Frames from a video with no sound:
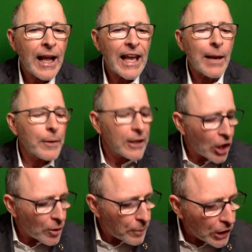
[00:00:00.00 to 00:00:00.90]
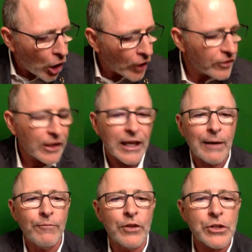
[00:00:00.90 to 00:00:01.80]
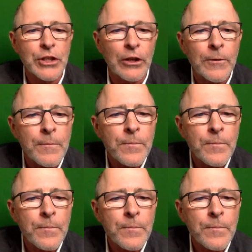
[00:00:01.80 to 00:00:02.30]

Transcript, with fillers: And I'm going to go beyond the comfort zone.